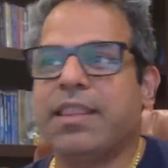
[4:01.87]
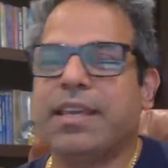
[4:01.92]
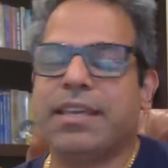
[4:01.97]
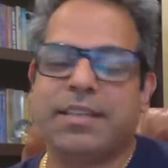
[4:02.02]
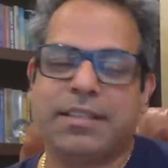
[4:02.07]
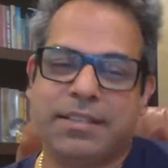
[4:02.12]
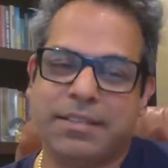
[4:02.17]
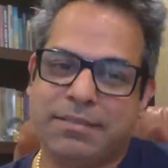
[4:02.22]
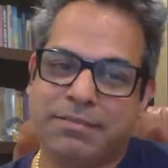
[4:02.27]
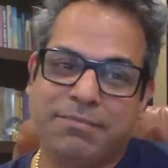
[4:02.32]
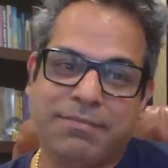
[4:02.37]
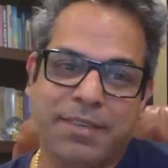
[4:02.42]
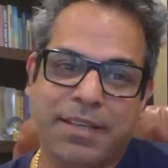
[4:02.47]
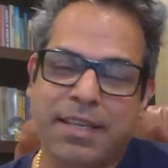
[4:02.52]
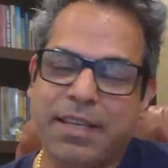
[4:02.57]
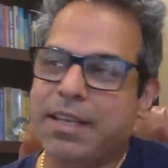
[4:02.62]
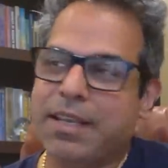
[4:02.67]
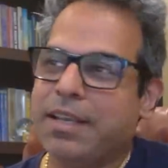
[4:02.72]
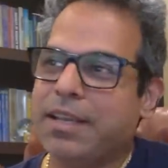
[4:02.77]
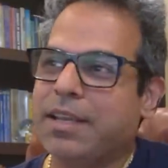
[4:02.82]
things
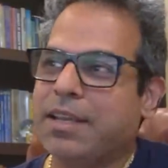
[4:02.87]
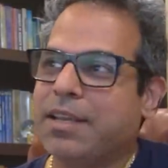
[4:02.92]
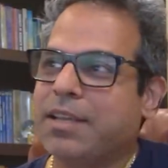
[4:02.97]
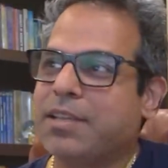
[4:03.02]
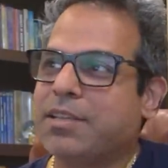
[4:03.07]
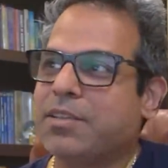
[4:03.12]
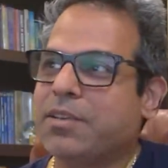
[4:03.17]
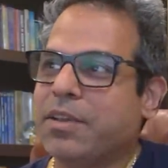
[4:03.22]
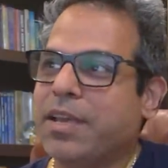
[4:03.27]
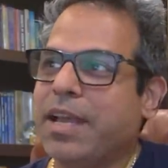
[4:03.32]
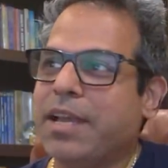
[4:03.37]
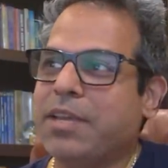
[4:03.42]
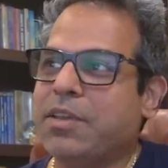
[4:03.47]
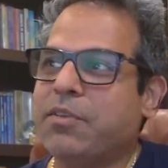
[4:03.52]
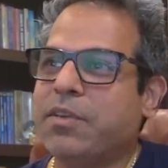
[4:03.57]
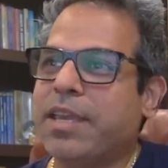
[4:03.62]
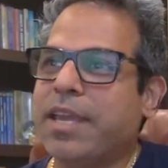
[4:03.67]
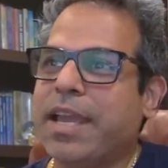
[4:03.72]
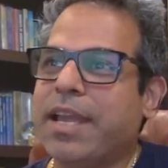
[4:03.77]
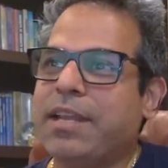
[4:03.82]
so yeah
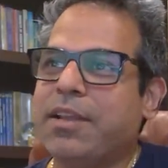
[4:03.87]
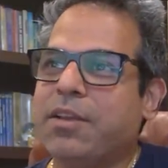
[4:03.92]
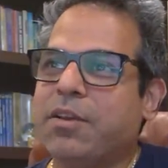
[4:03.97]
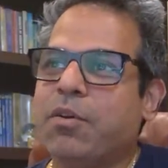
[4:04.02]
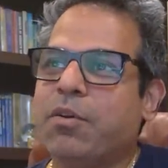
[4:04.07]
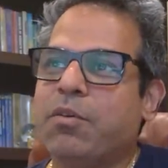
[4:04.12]
you can't